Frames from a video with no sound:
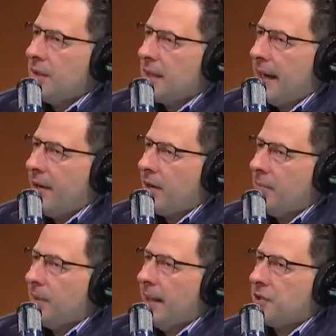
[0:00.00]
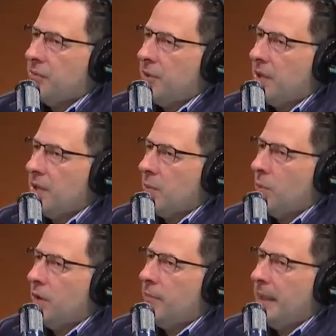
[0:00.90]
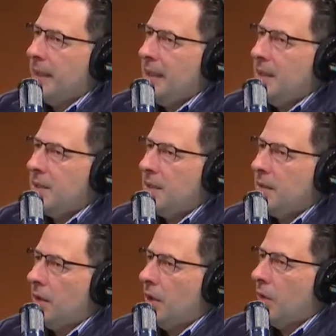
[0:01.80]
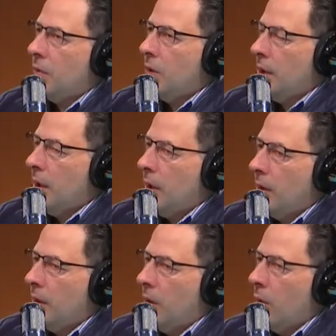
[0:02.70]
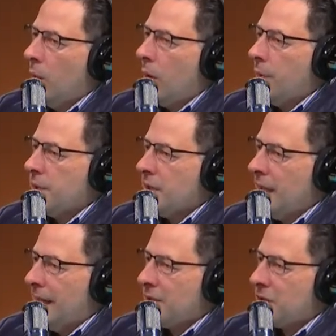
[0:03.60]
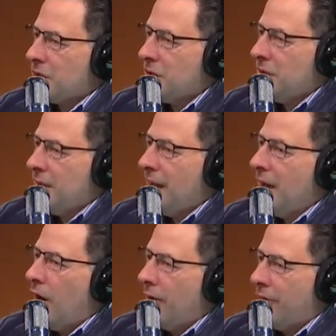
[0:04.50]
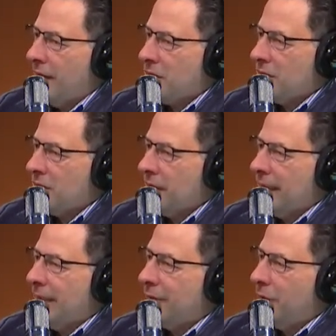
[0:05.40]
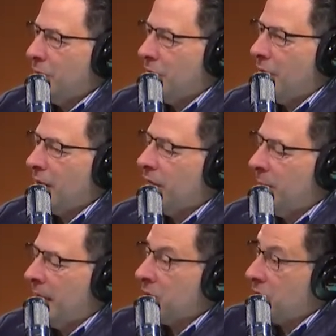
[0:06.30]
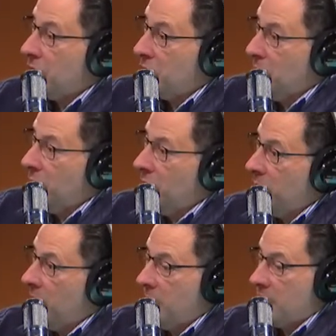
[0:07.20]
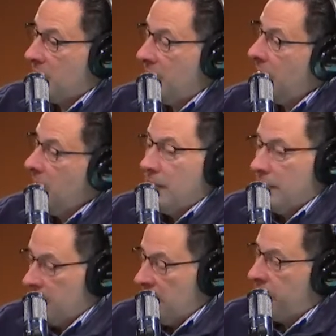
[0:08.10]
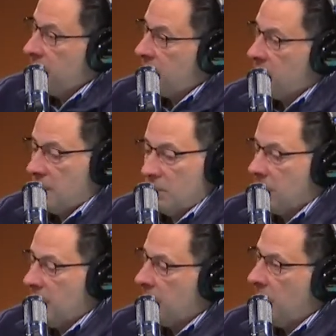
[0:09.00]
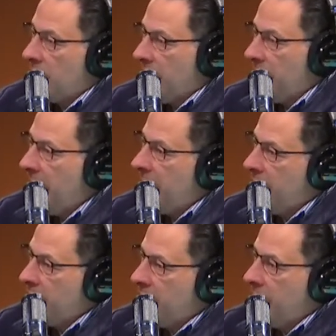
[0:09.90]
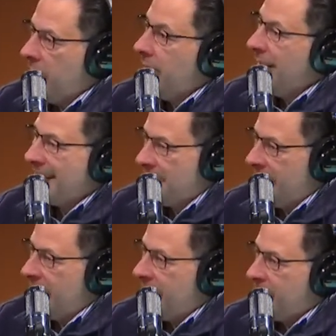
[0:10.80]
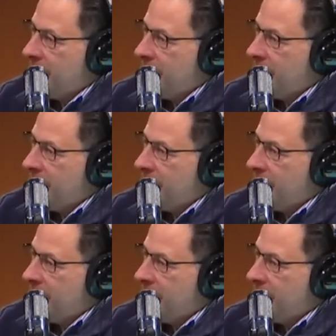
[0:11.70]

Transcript: the entire complexion because it would have been easy to go, oh, woe is us offensively if you don't, and if Baylor starts to move the ball. But instead, defense just says, we'll take the ball right back. Here you go. And that set it up.